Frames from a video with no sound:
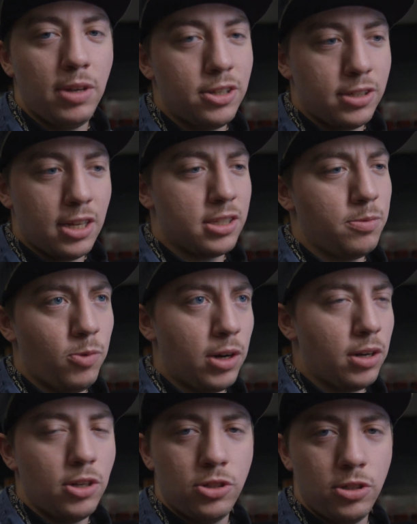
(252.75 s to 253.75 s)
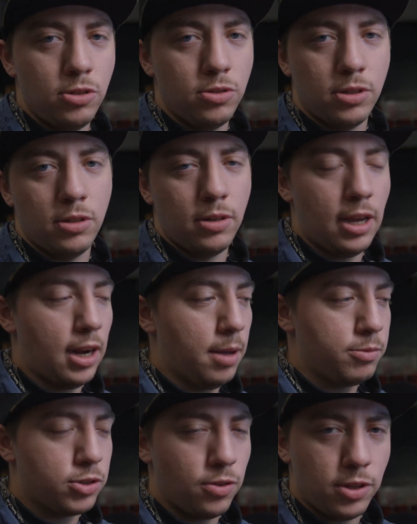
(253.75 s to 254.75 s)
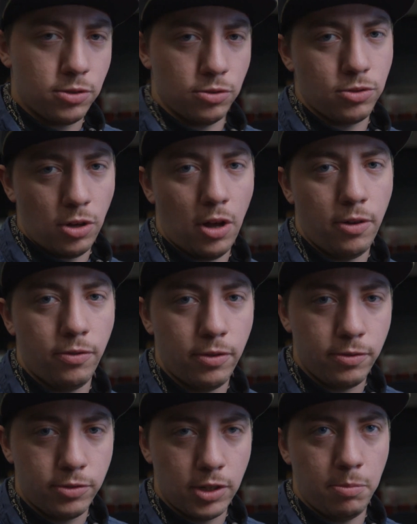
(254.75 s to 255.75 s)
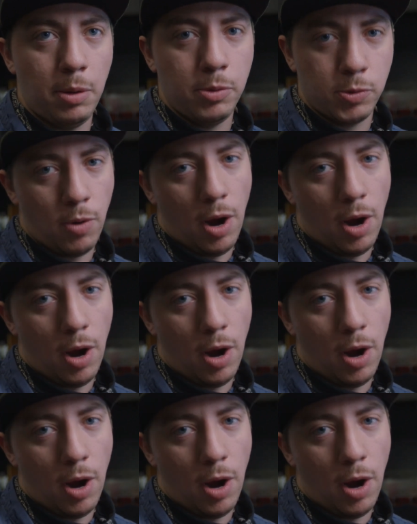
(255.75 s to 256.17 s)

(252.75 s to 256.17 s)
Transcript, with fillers: We just had some weird issues and, and I'm sure this will solve some people's